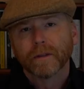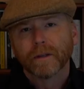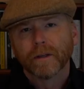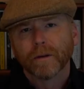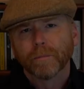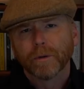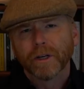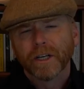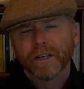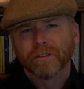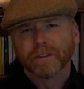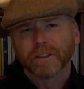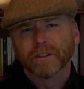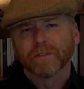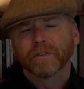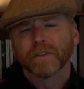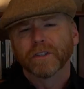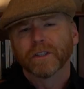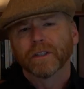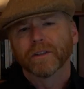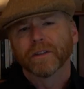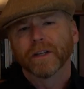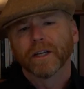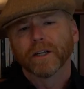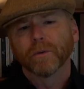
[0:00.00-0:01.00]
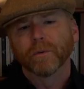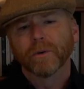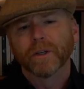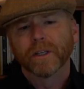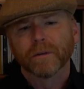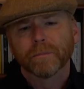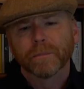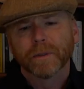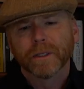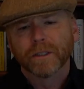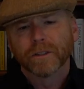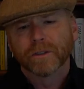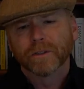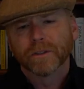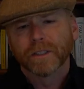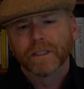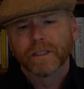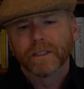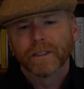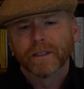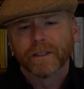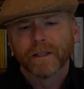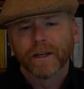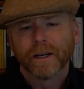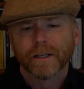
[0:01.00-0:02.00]
Many of us feel like we are being
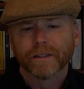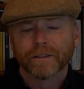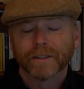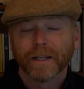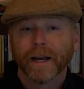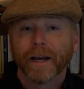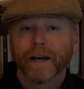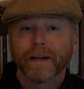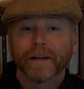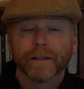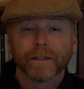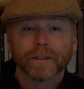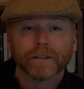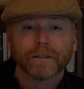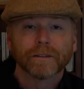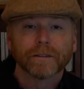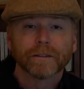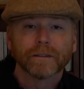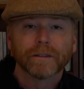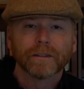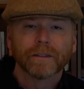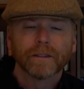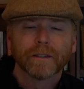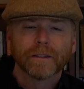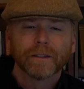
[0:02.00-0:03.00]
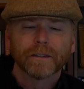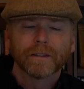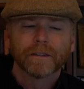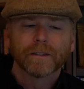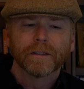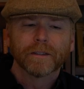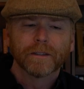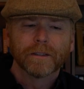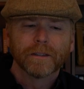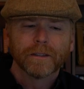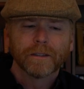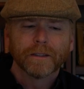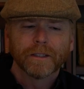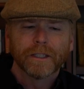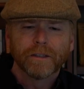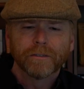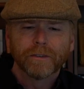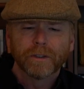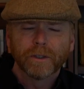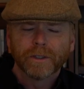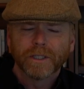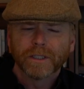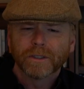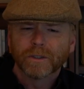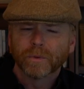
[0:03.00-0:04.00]
treated as addicts, even
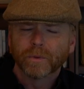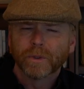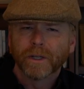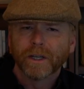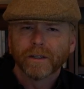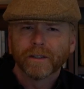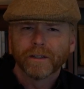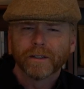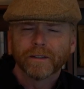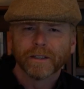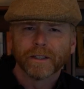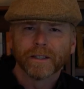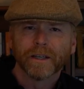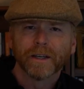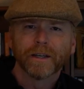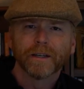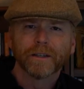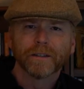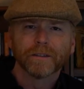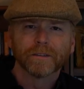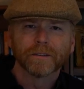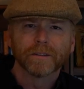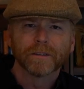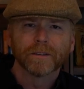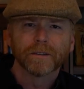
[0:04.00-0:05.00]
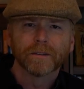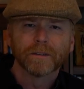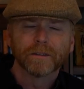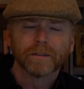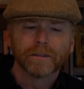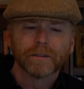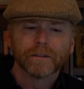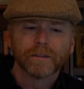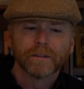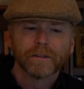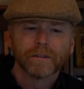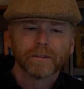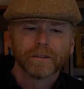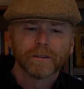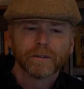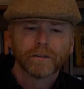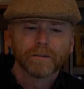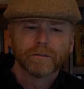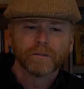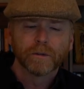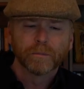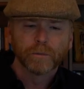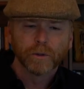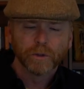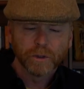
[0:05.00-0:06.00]
though that's rarely the case.
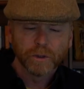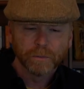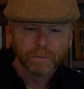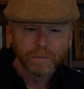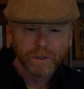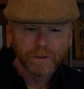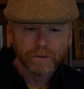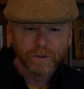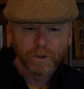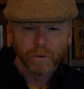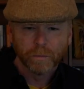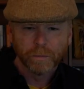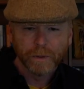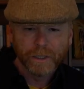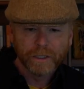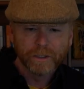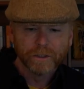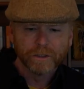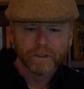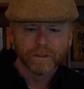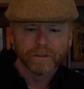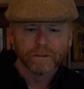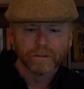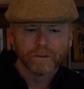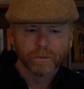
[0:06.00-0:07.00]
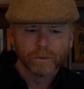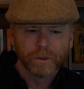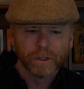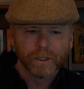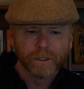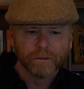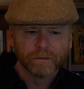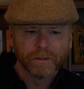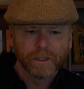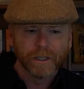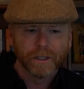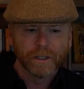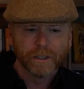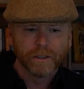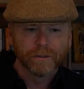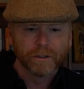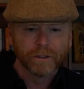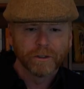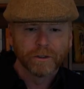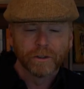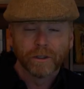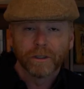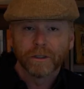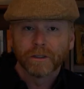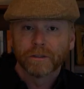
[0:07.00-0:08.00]
For most benzo patients, we have taken the
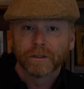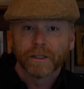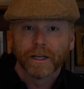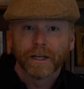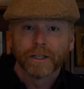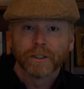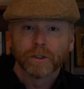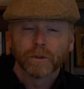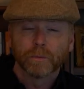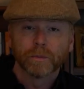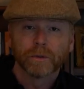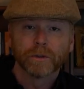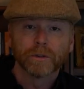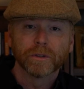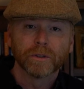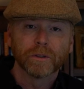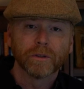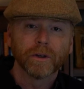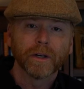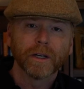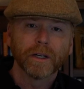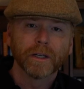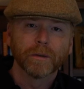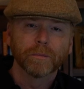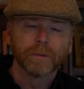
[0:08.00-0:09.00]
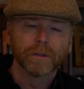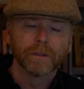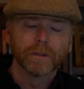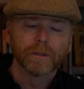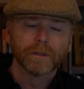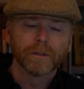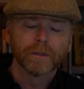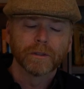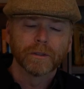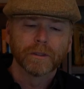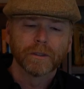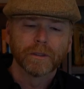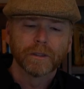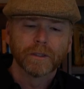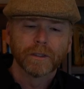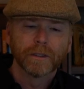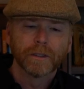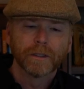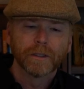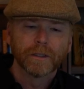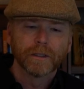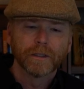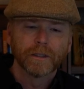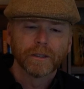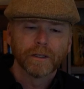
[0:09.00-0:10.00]
drugs as prescribed
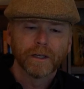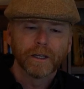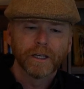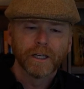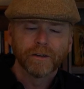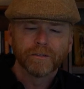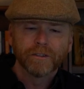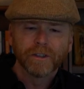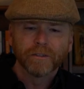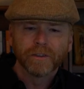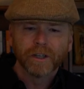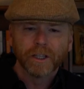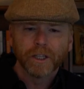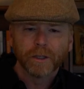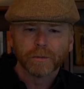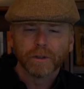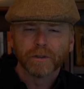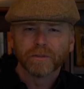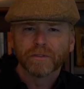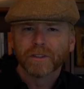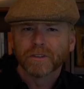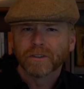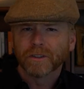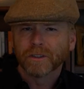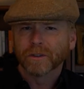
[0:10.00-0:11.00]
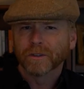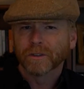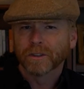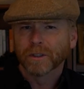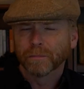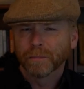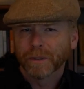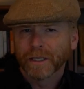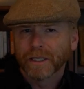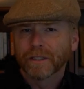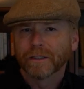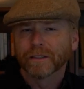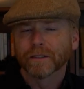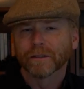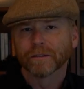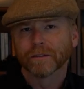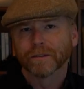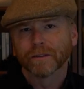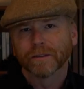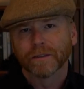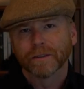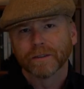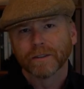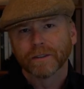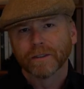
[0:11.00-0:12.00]
and have developed physical
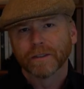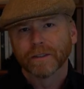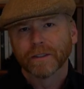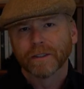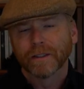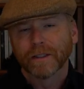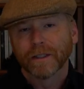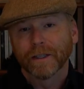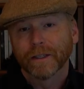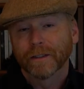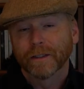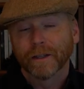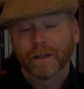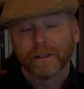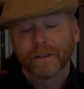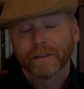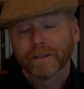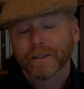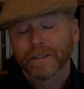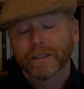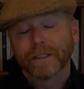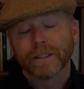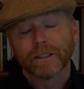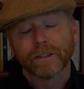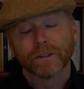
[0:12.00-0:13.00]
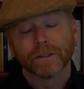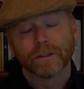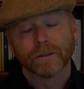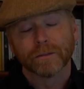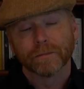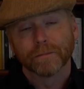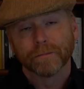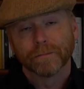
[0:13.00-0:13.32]
dependence and not an addiction.